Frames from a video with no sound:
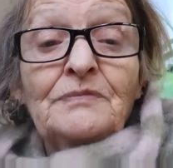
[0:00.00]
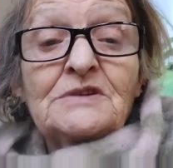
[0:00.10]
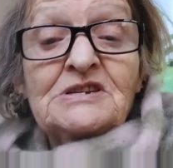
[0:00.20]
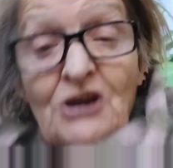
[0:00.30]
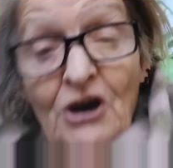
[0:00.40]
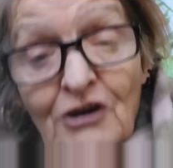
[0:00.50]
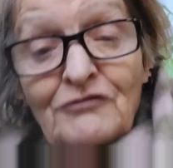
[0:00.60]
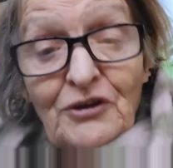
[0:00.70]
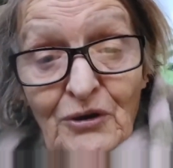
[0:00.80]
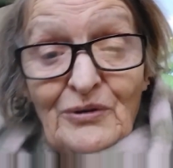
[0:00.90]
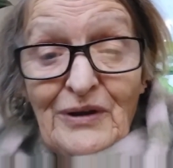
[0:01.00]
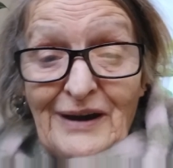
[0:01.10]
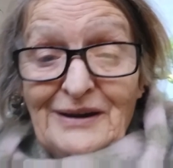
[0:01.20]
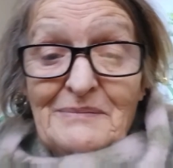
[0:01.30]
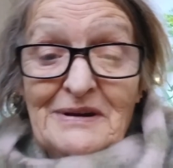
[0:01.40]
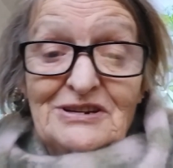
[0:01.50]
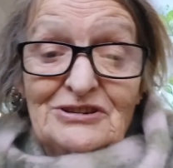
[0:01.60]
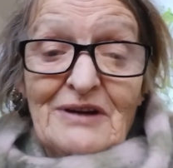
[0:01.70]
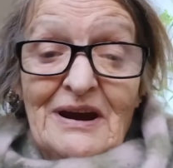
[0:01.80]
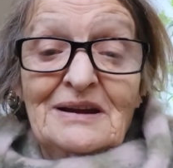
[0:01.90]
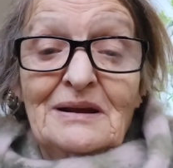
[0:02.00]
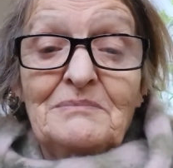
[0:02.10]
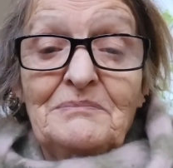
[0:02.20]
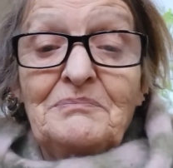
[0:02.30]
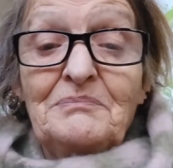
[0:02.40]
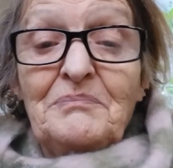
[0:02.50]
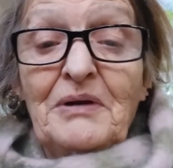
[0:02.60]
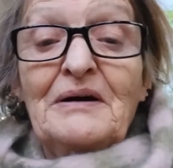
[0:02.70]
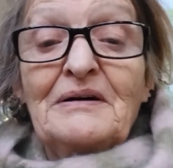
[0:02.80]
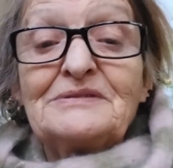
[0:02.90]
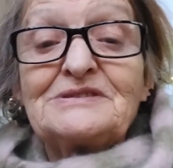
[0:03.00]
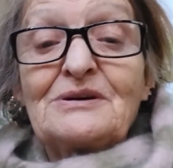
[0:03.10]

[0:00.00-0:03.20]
serve you like a Mediterranean plant.